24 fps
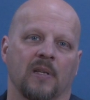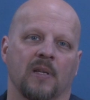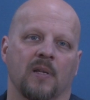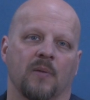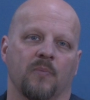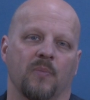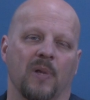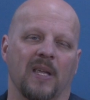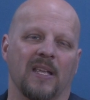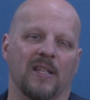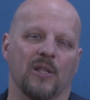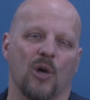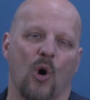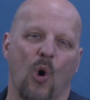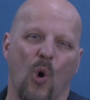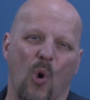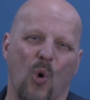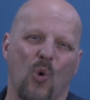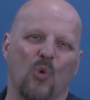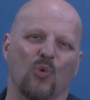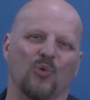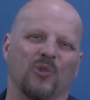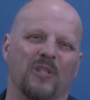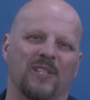being the
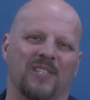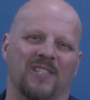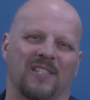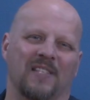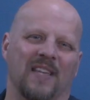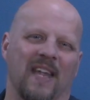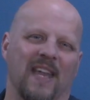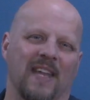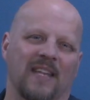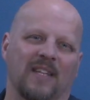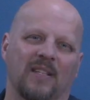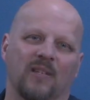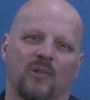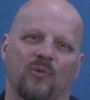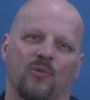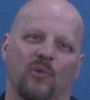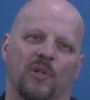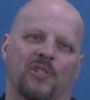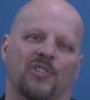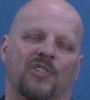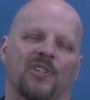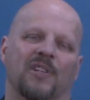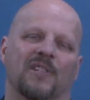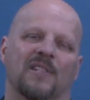only state
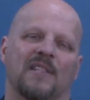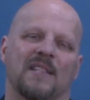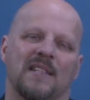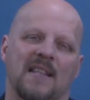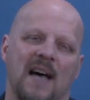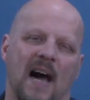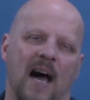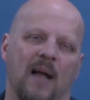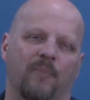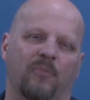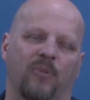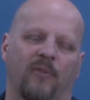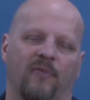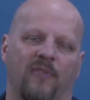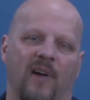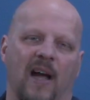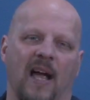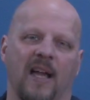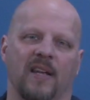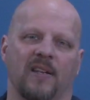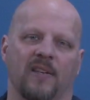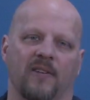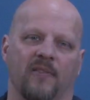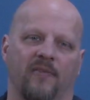which does not
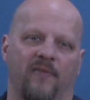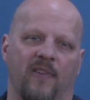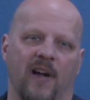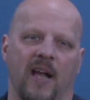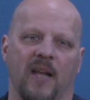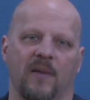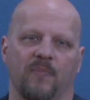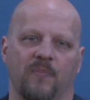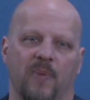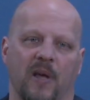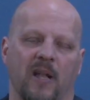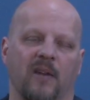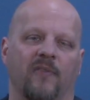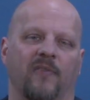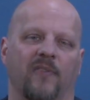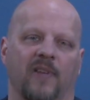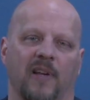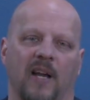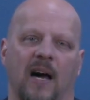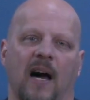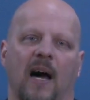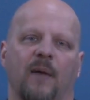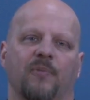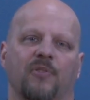provide a defined benefit
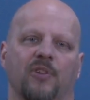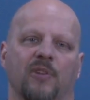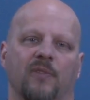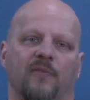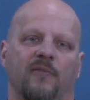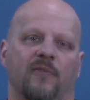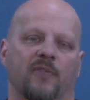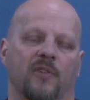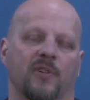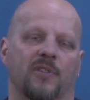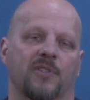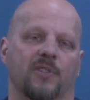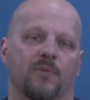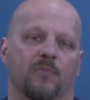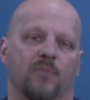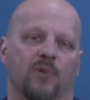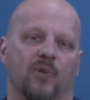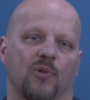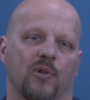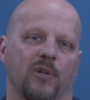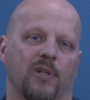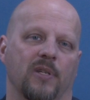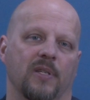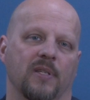option for its
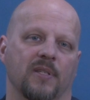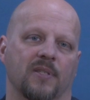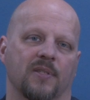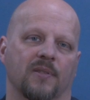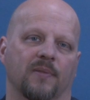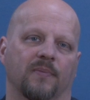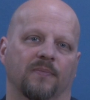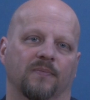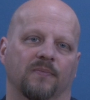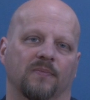employees.